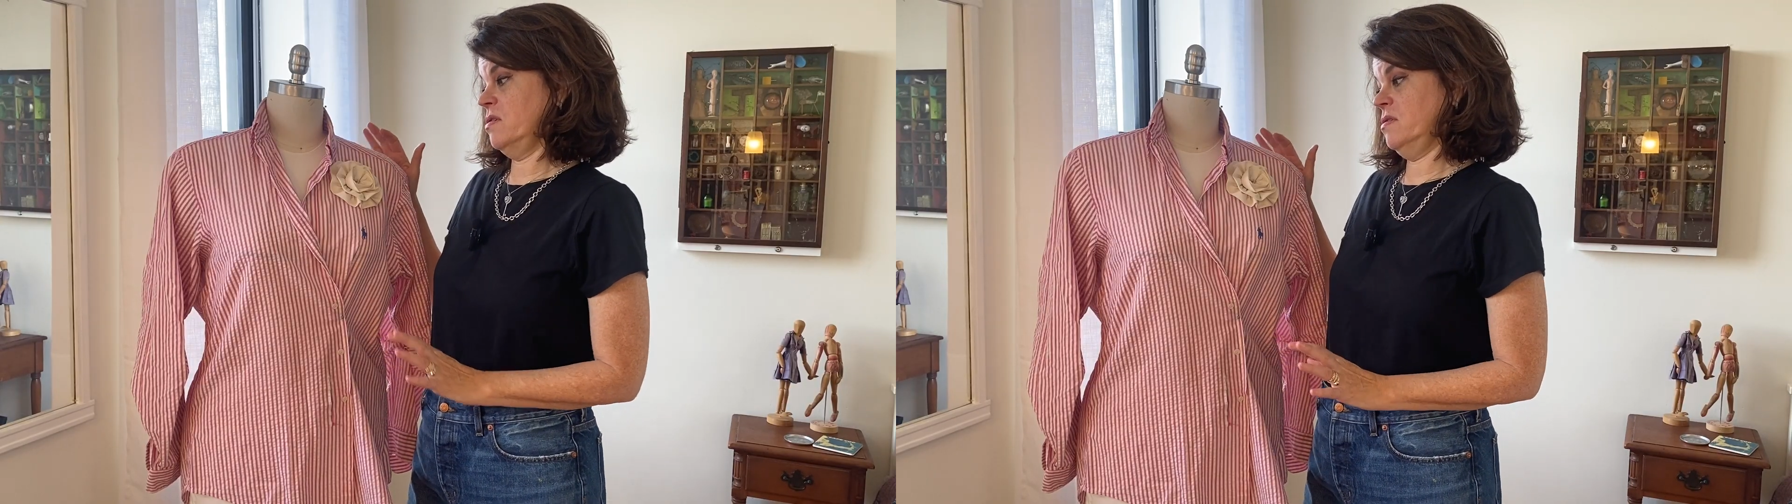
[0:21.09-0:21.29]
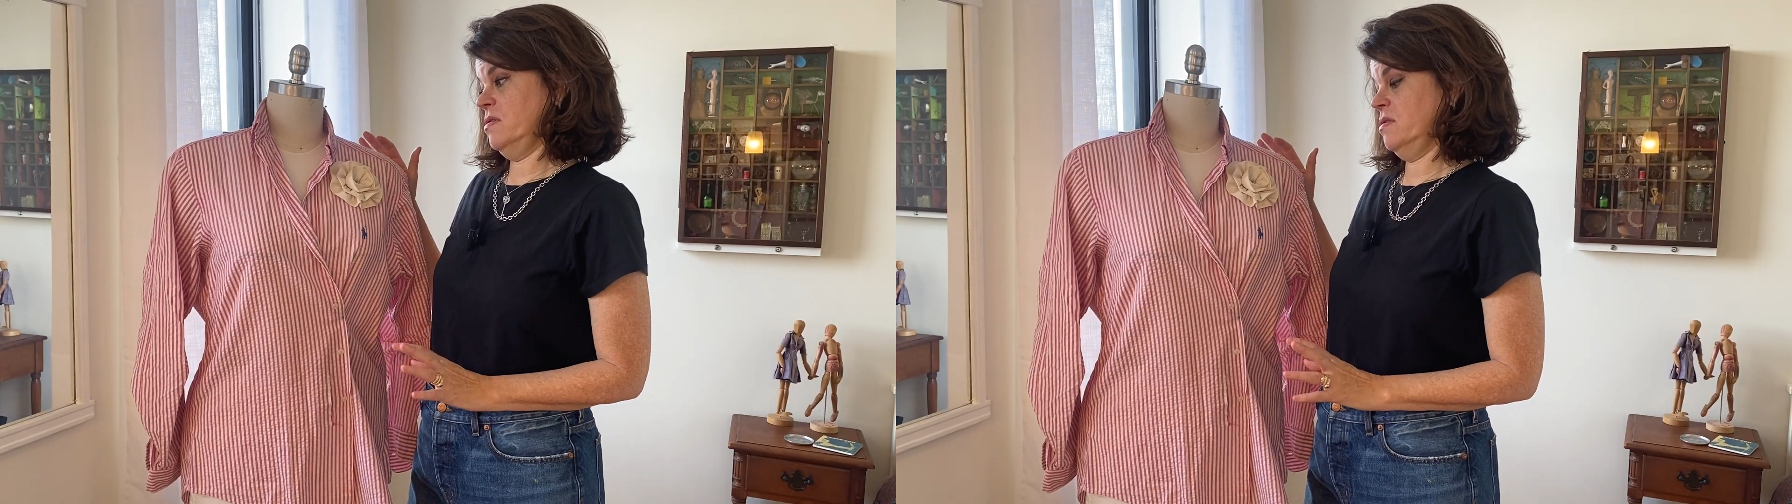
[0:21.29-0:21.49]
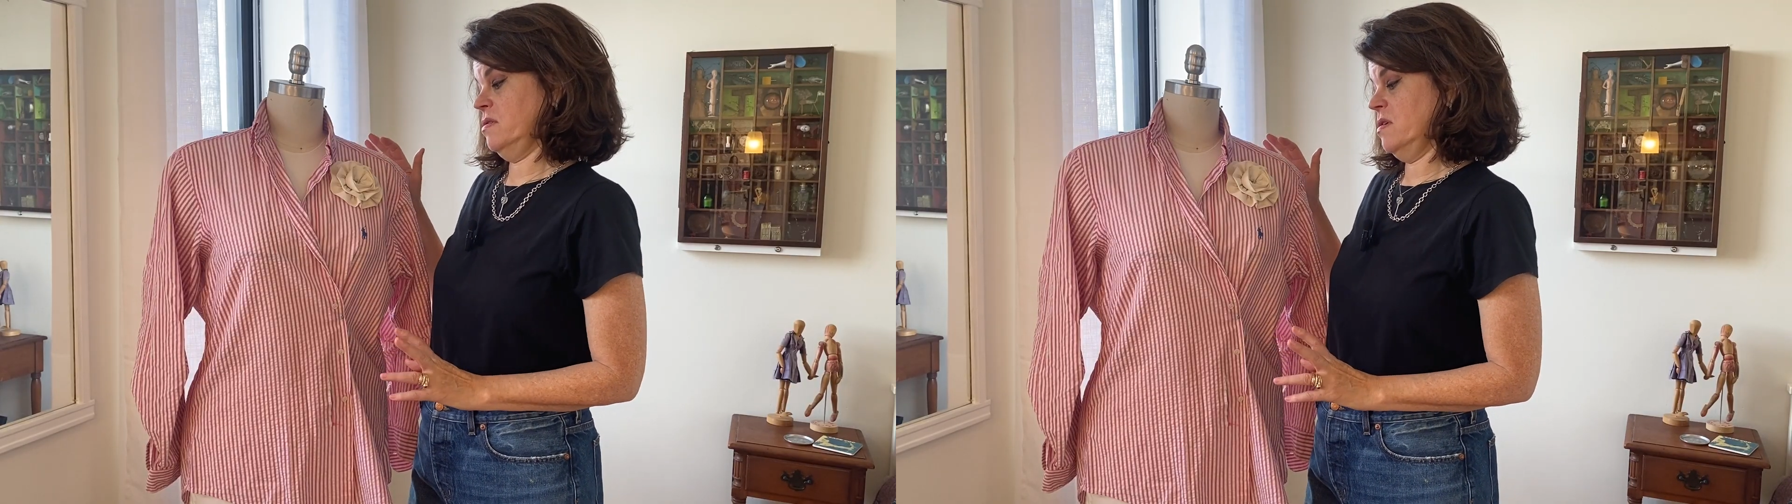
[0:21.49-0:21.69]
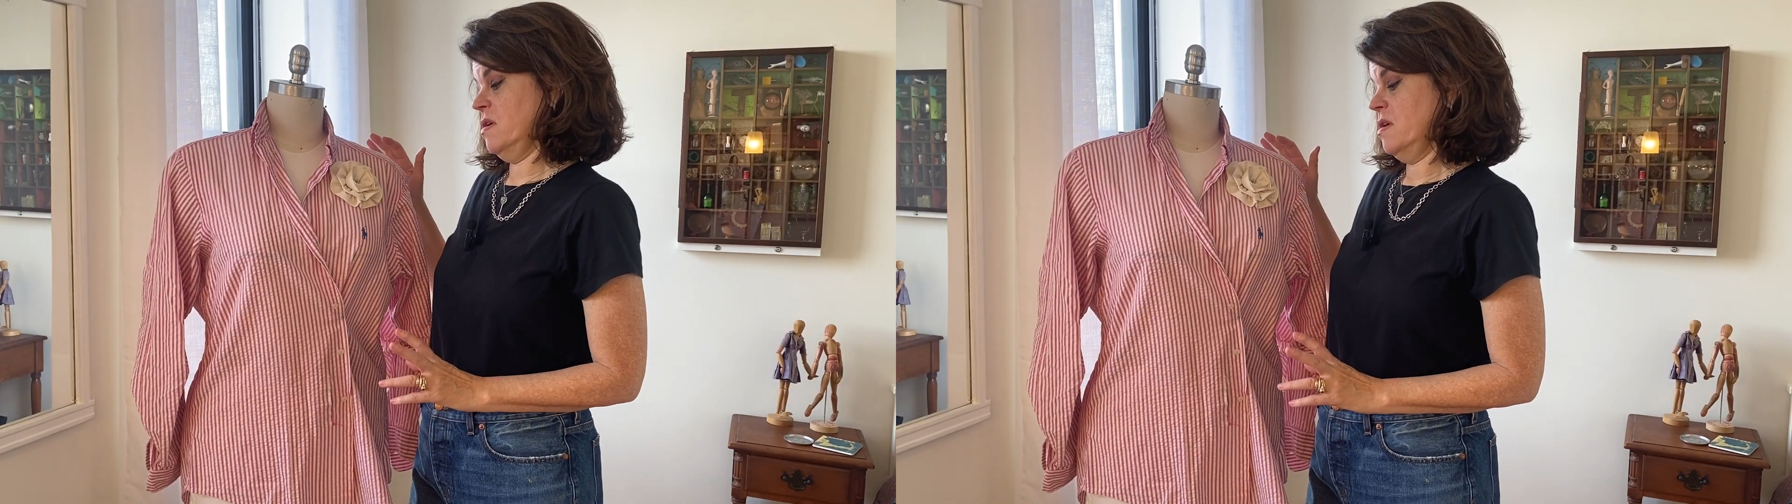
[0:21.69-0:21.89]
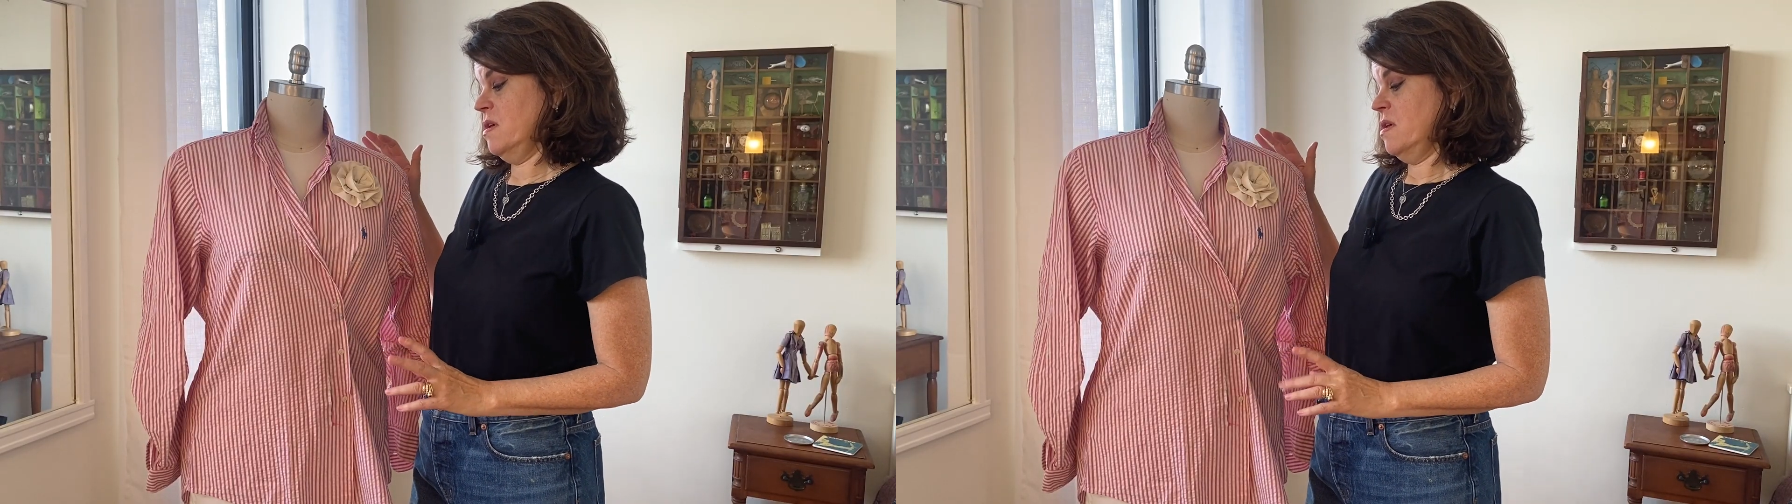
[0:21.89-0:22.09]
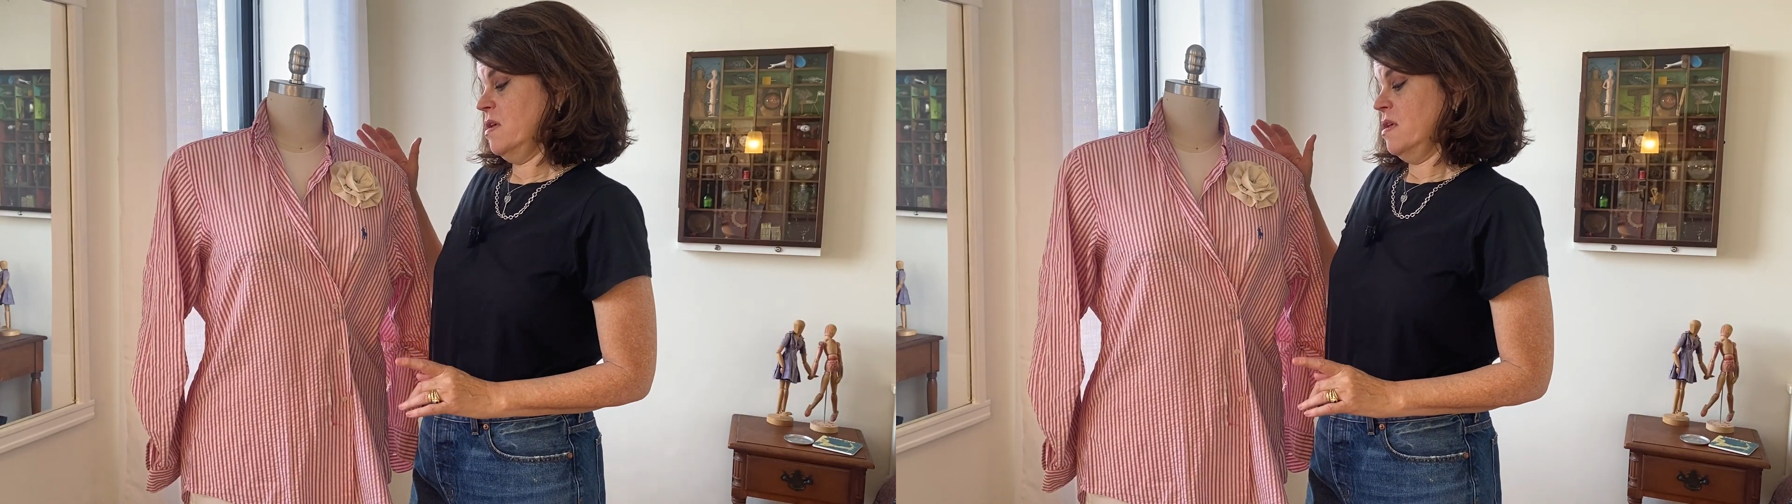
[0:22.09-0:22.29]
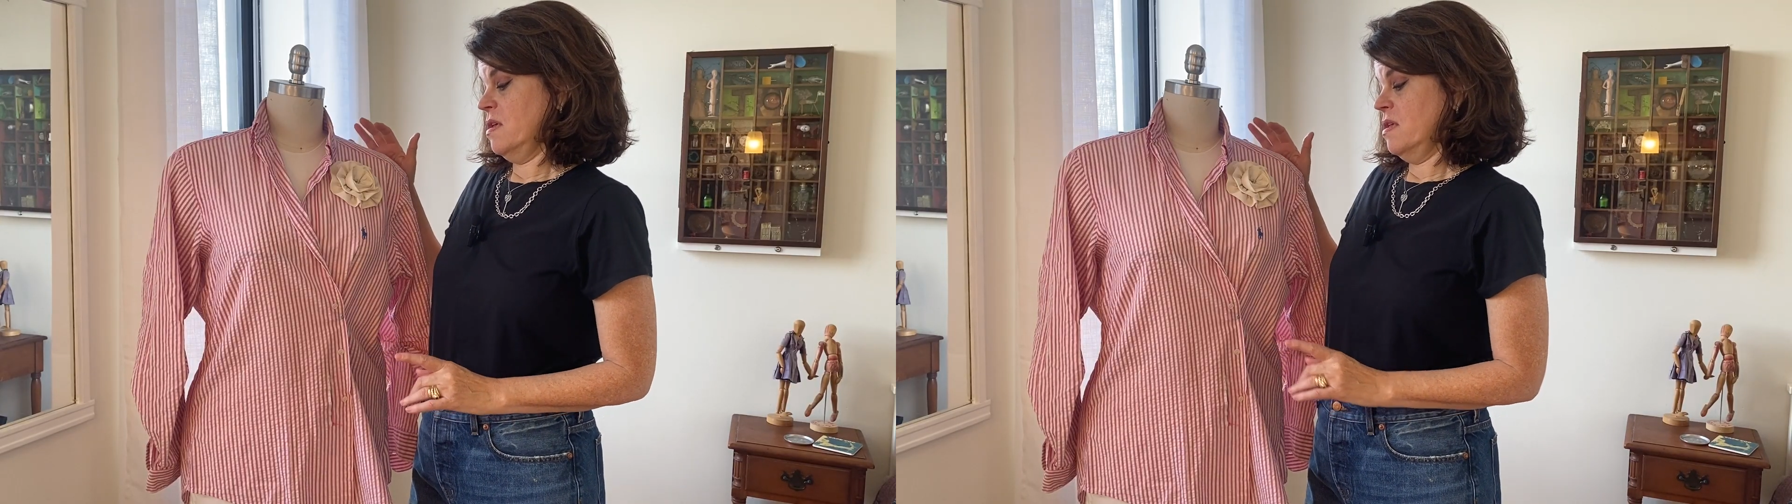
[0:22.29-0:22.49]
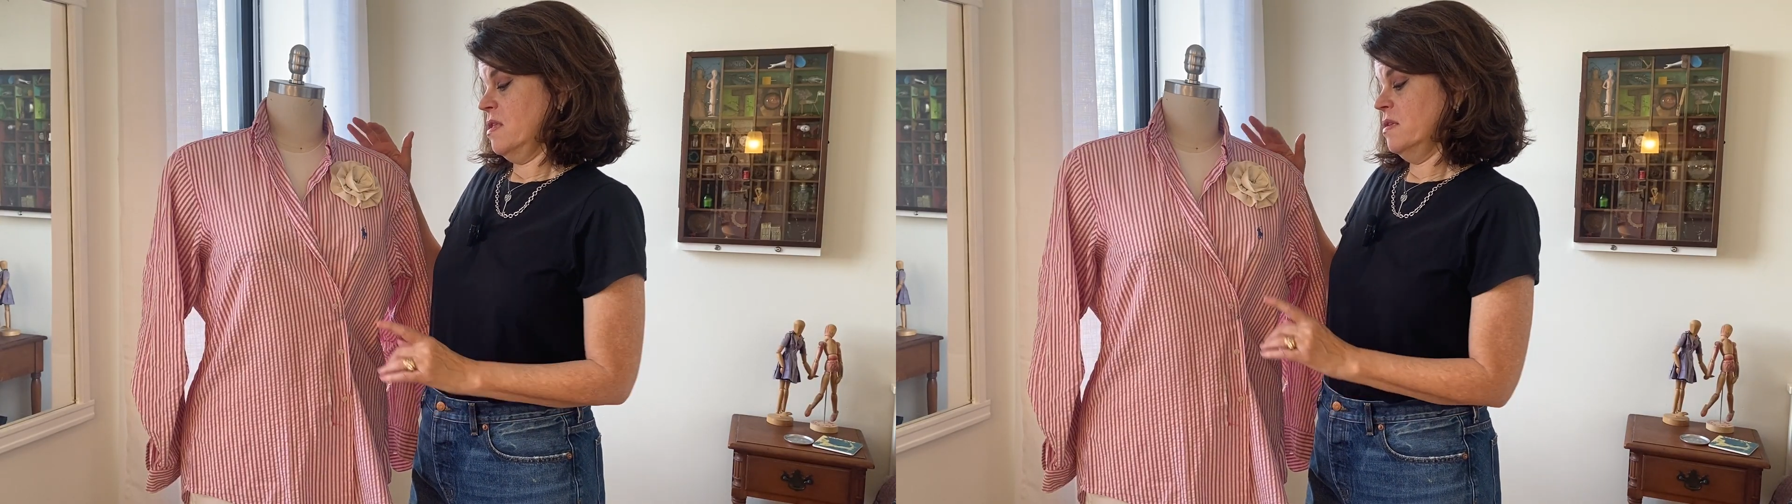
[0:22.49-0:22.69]

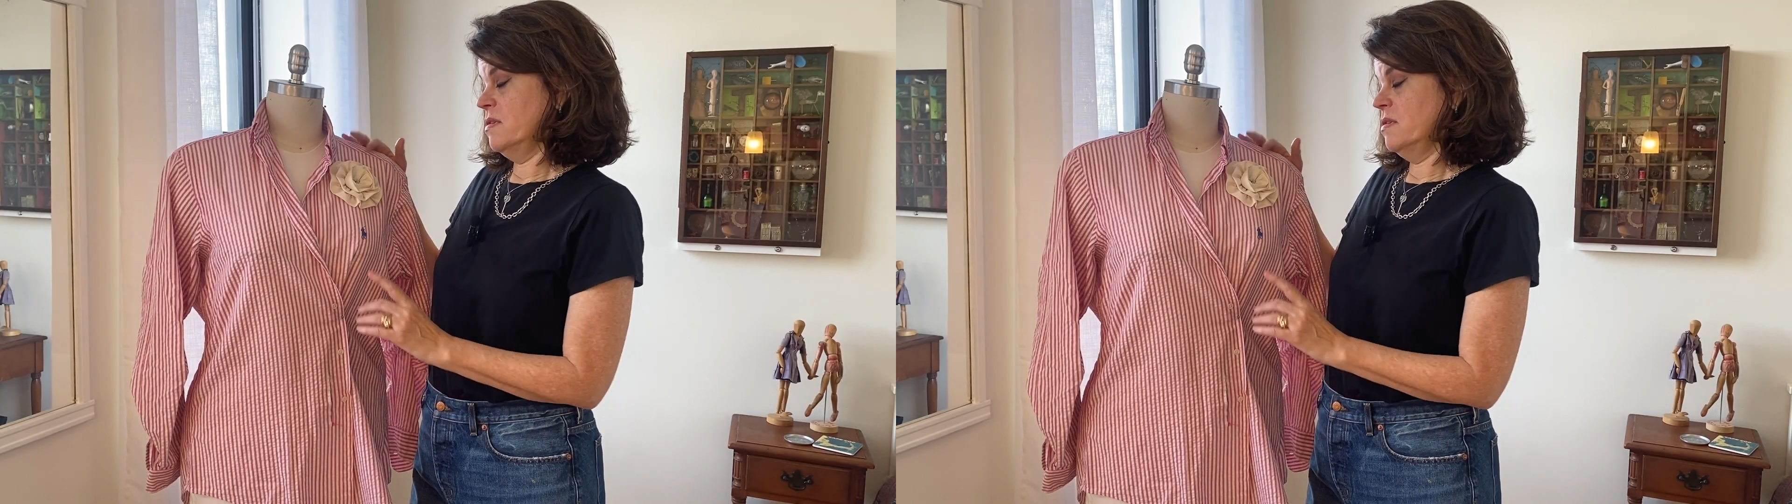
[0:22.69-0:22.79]
This